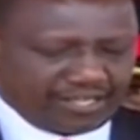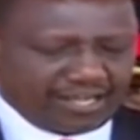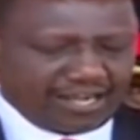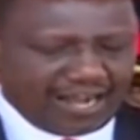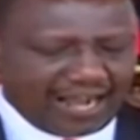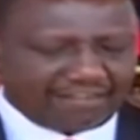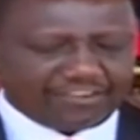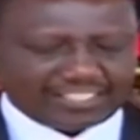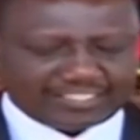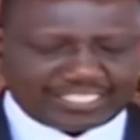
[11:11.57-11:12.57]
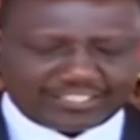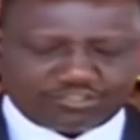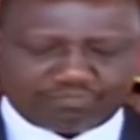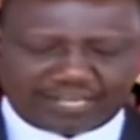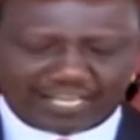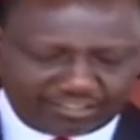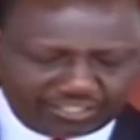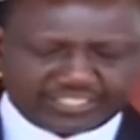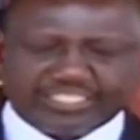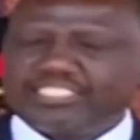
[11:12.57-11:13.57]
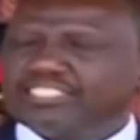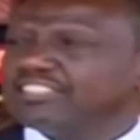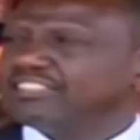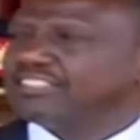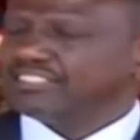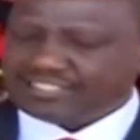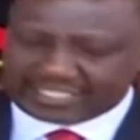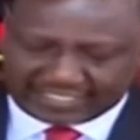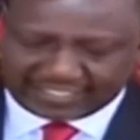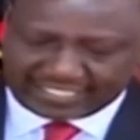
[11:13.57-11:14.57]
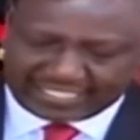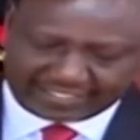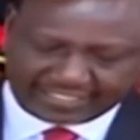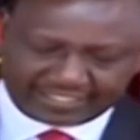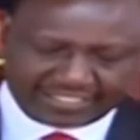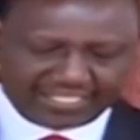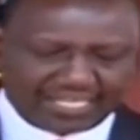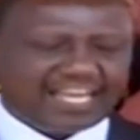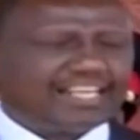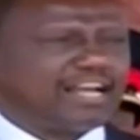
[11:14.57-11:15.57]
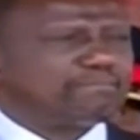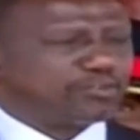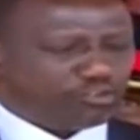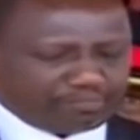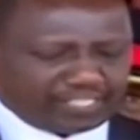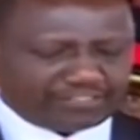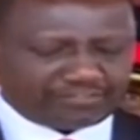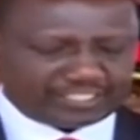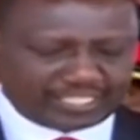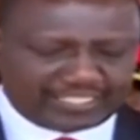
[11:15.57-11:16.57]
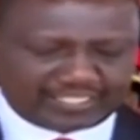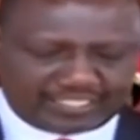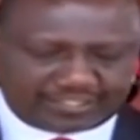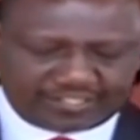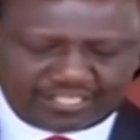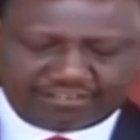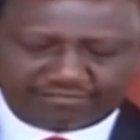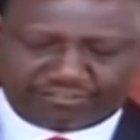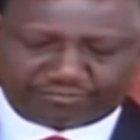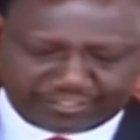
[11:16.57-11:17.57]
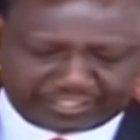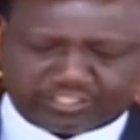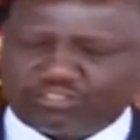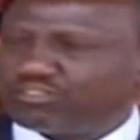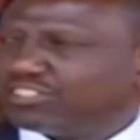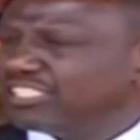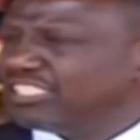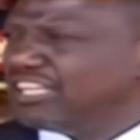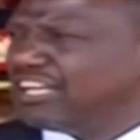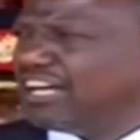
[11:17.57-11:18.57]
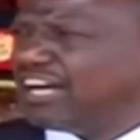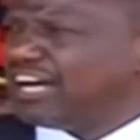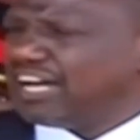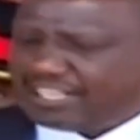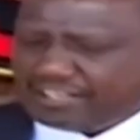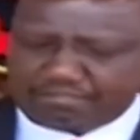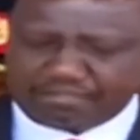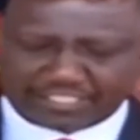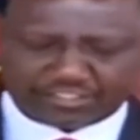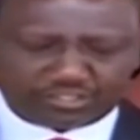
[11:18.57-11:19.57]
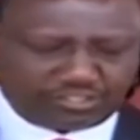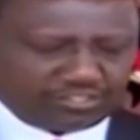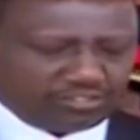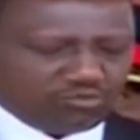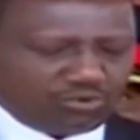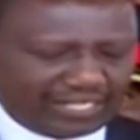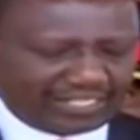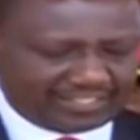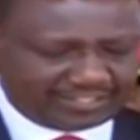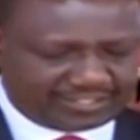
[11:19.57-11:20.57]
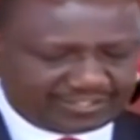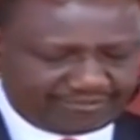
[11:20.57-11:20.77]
have access to priority, dedicated, and appropriate facilities for physical and mental wellness.